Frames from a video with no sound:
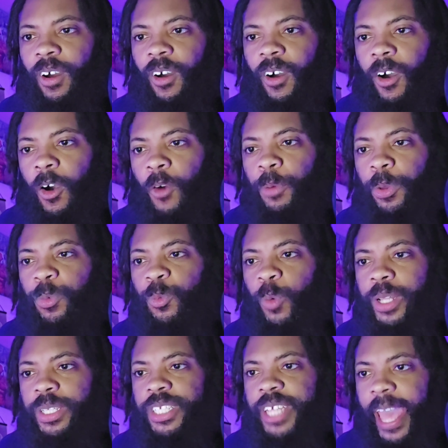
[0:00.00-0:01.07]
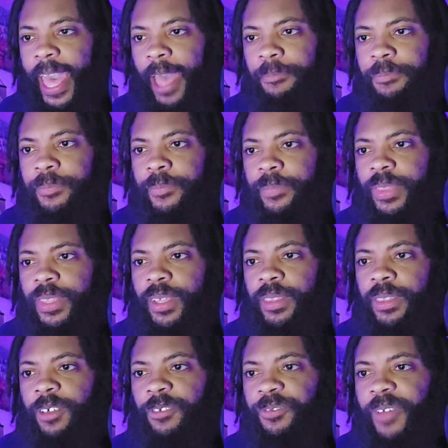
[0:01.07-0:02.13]
all with one tap.
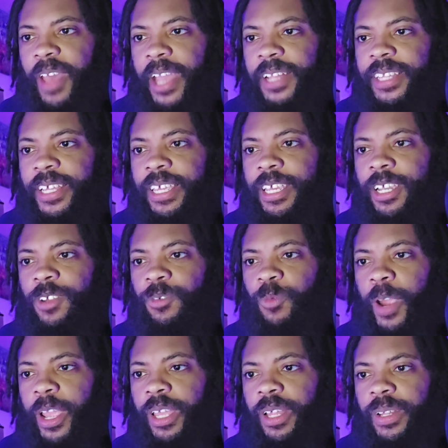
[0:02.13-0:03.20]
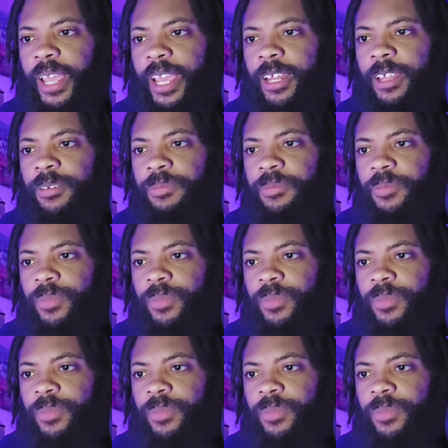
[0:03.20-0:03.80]
The fact that he can regulate it